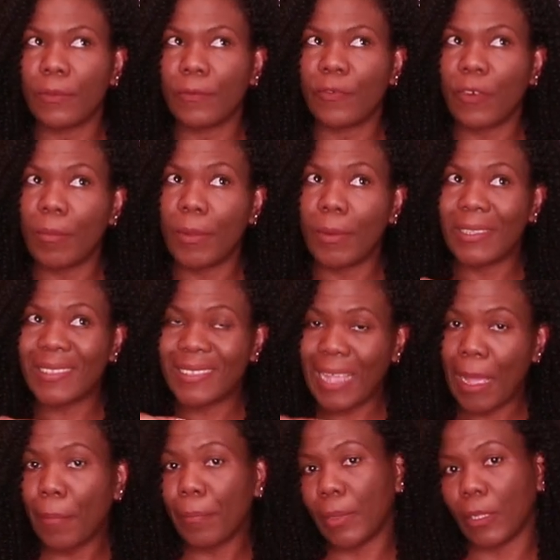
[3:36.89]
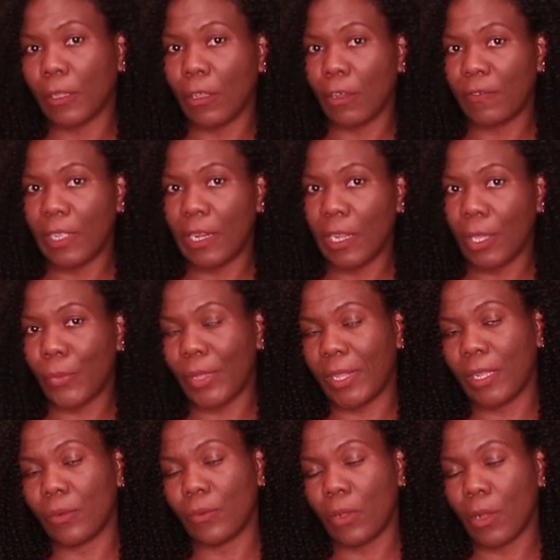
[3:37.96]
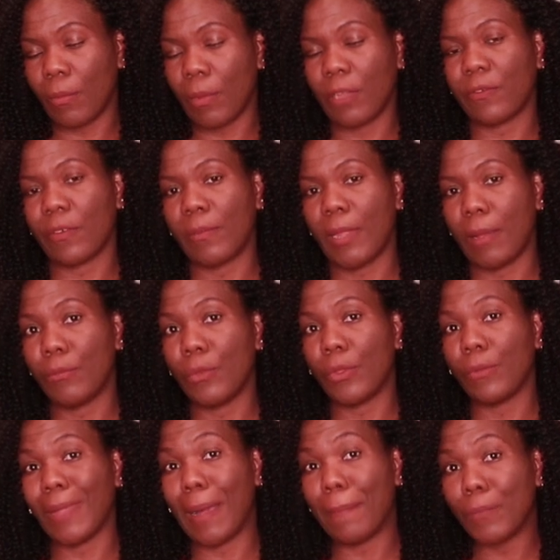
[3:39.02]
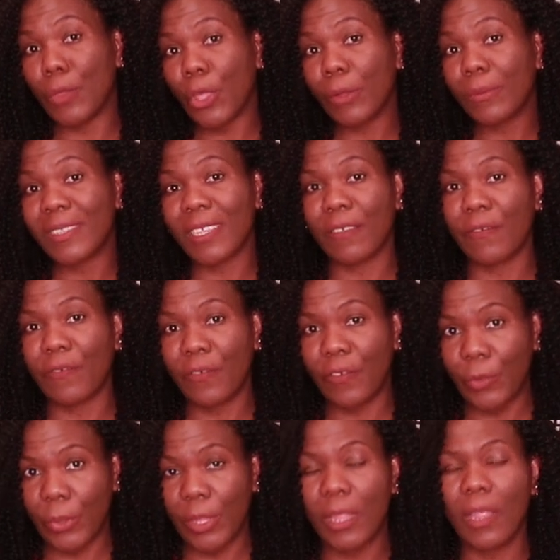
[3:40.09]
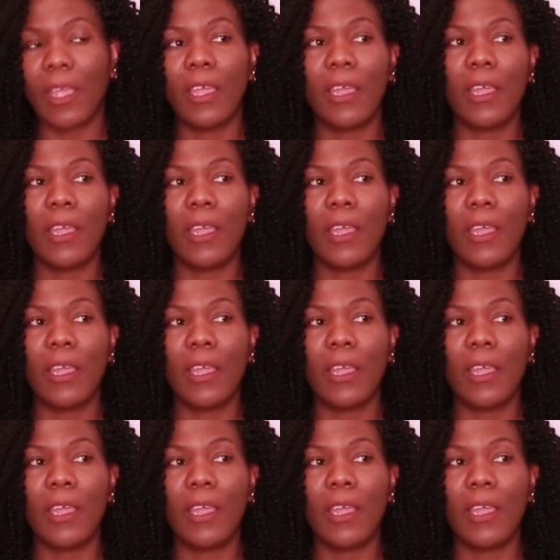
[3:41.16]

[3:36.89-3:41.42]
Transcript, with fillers: from a sample of the liquid that will come out from the amniotic fluid